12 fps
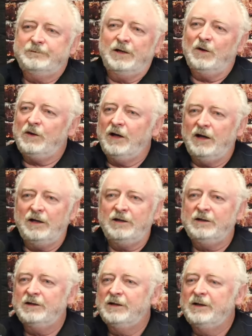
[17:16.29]
okay,
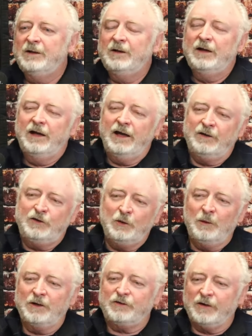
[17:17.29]
and two
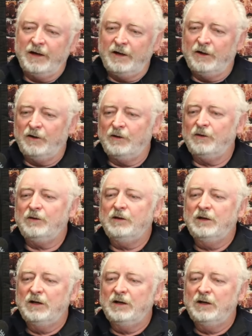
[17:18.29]
months later